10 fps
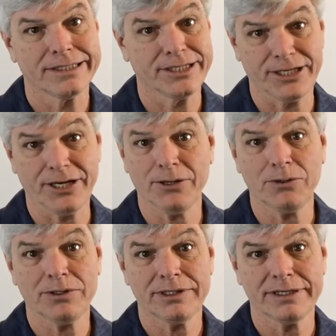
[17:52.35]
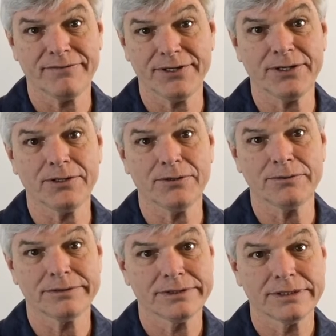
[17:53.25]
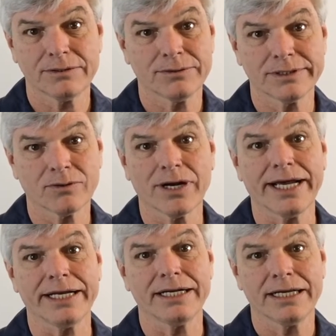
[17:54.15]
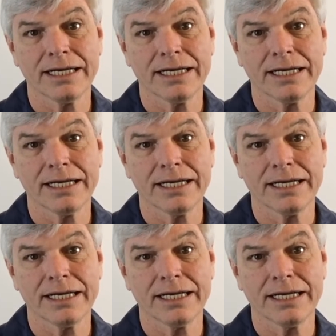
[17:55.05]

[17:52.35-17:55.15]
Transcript: Do you? If you do, well, great.